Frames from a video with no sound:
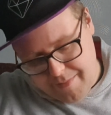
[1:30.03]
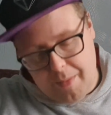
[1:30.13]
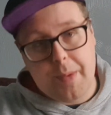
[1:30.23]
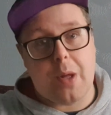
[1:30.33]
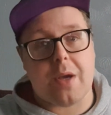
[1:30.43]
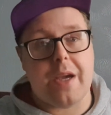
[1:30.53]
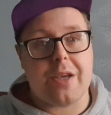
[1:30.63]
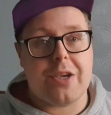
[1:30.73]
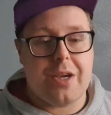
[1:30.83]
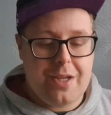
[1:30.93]
Probably not
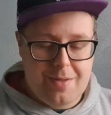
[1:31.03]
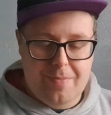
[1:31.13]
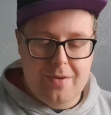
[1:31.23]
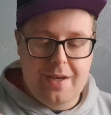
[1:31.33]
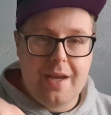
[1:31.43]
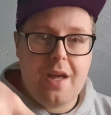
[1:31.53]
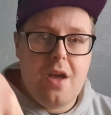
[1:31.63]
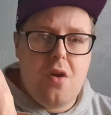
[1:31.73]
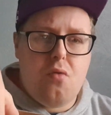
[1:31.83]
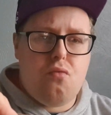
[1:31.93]
getting chased, but yeah,
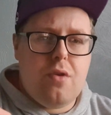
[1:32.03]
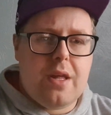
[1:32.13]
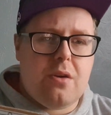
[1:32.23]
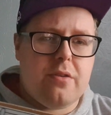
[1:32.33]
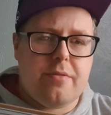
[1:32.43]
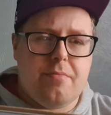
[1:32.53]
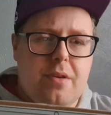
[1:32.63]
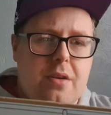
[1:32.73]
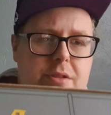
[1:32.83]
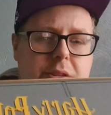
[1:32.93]
really awesome box.